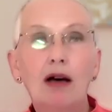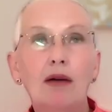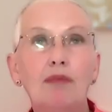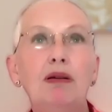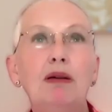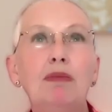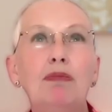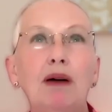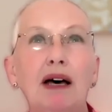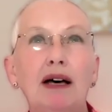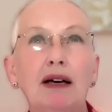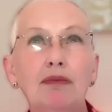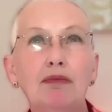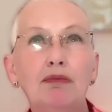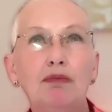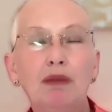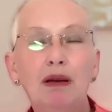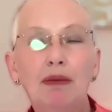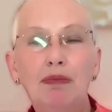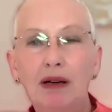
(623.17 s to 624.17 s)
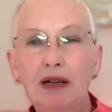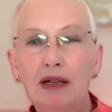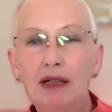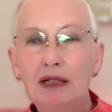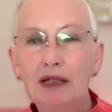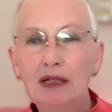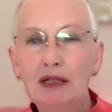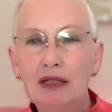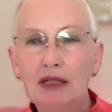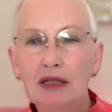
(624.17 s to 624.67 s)

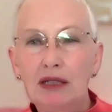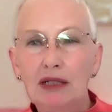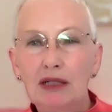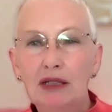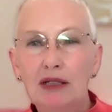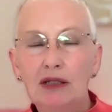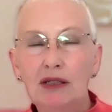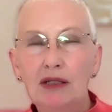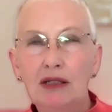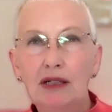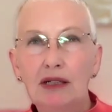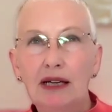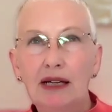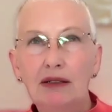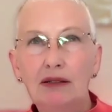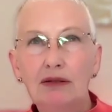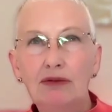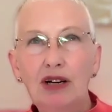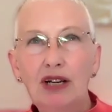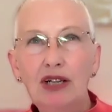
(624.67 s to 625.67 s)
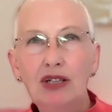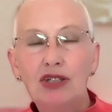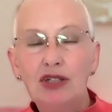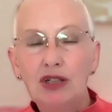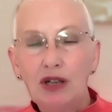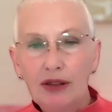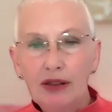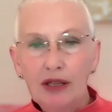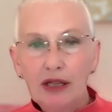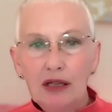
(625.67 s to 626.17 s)
Pippa Elridge,
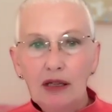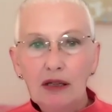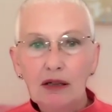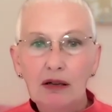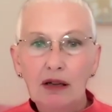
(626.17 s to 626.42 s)
I think.